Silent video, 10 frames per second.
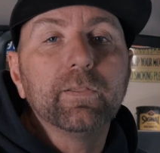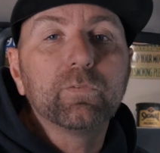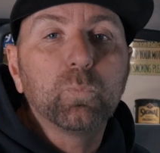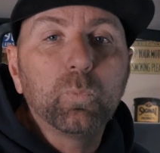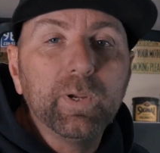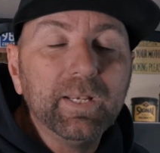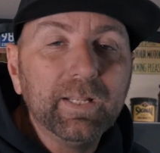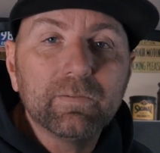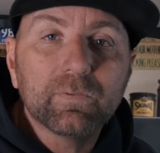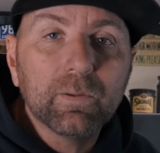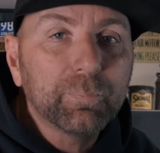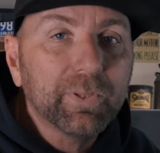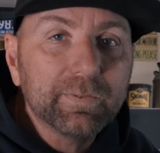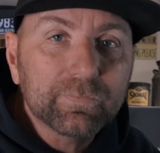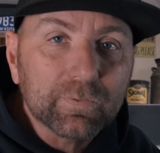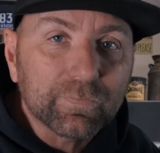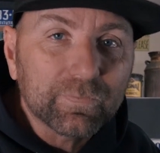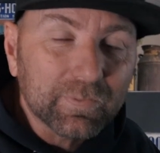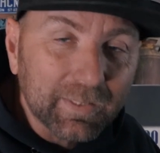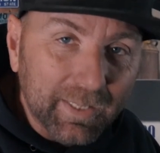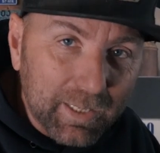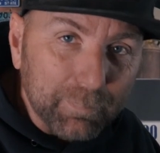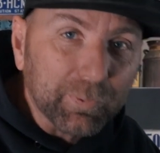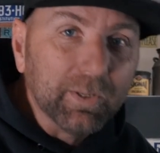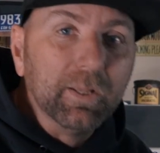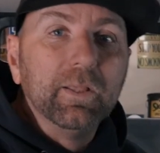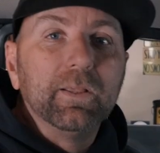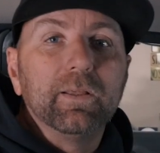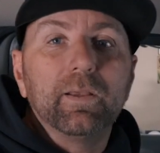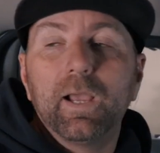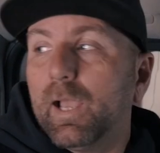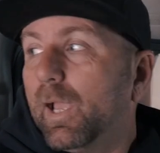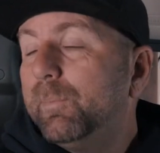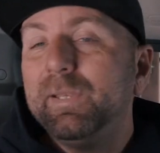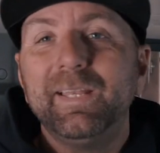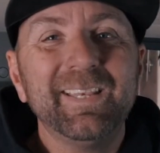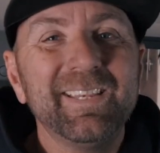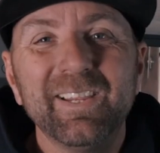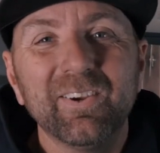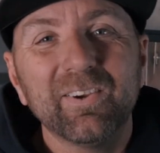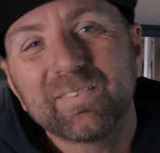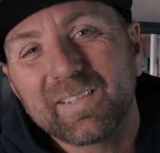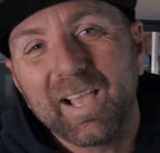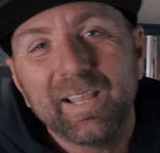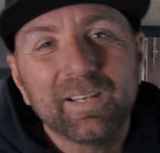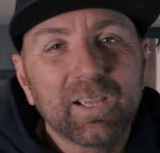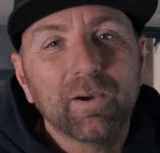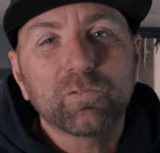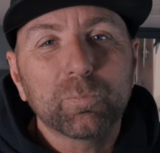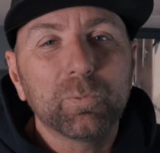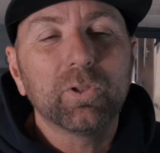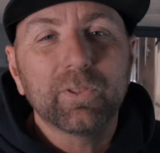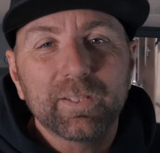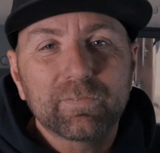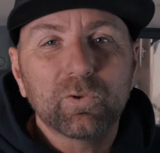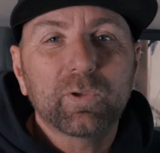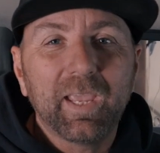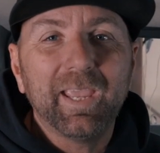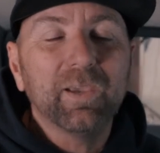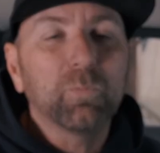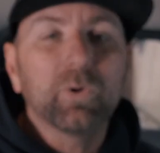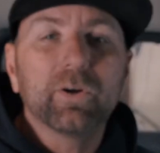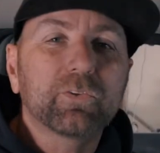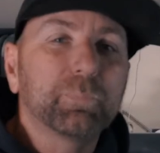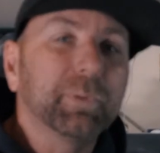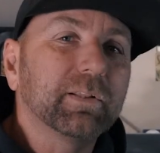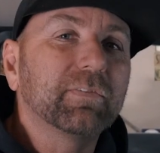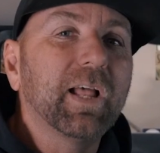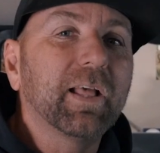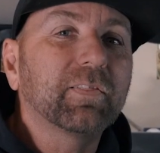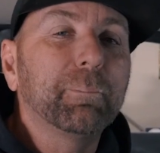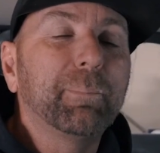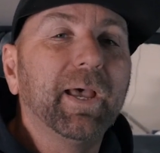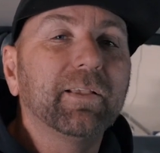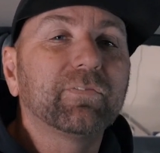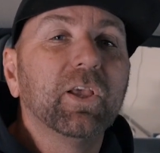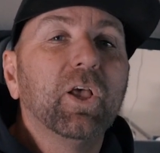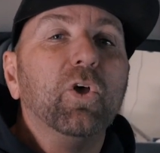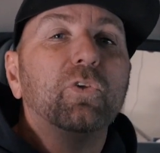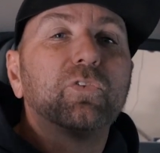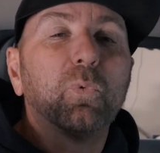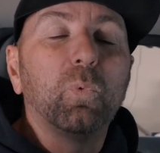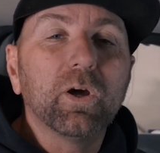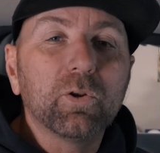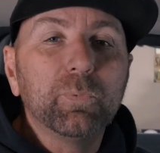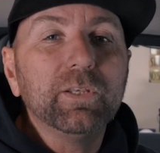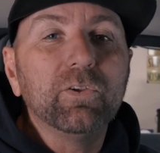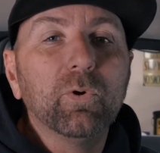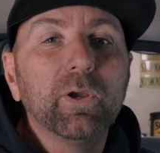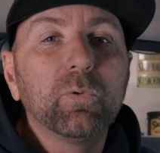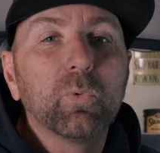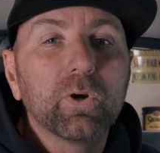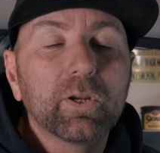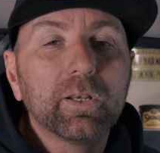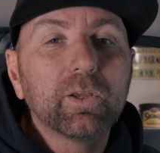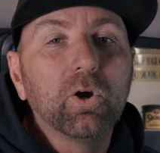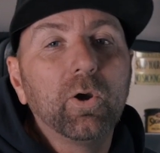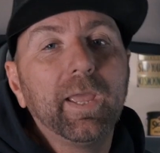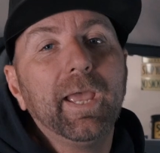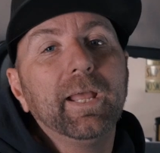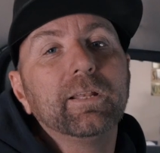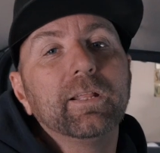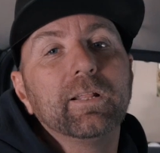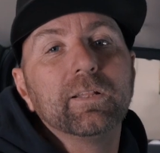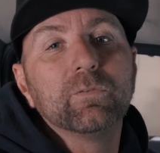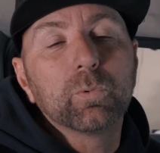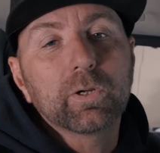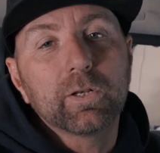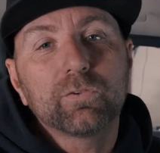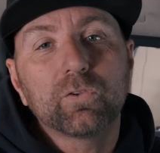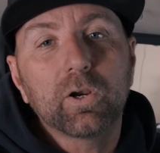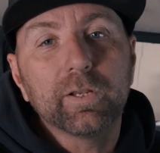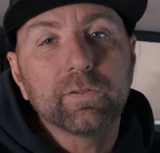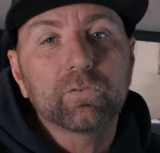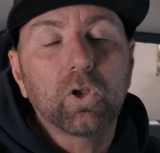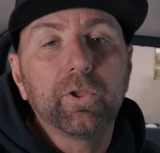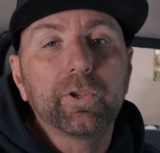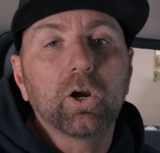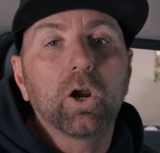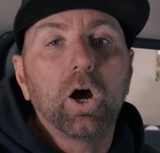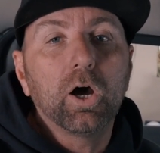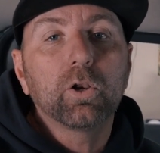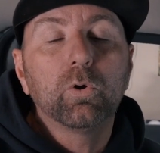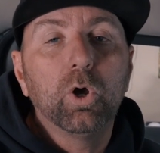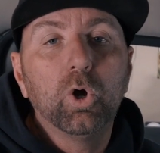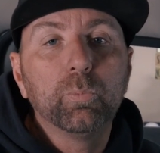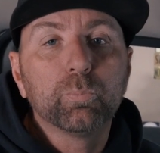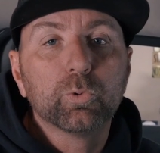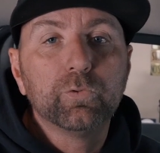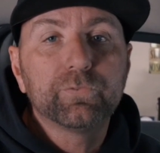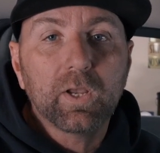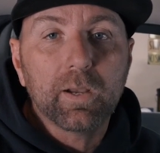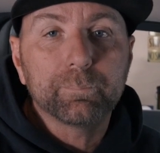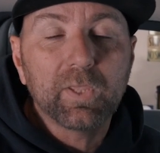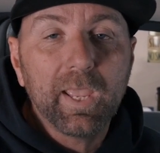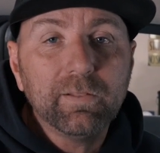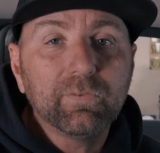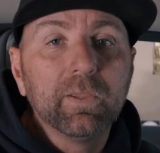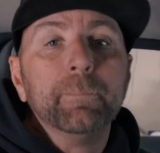Is we need some place to sleep. I mean, in here is kind of comfortable, it's okay, it works, but it's not the best. So what are we doing? We're gonna go ahead and we're gonna start installing our Autohome rooftop tent